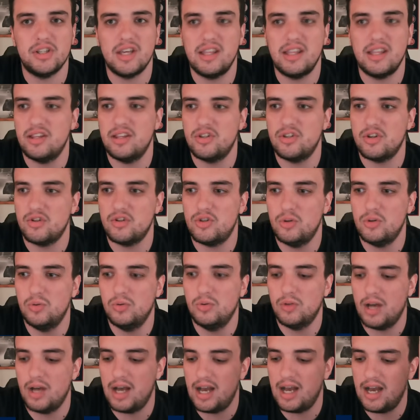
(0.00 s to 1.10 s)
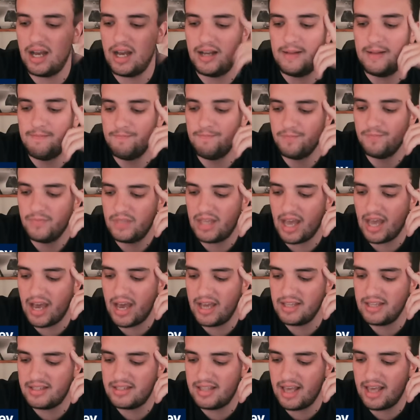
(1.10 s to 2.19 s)
I think these are two
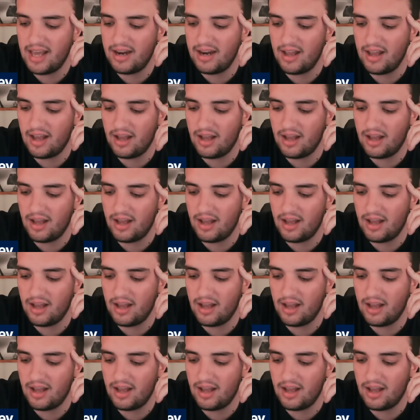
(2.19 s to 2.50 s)
guys that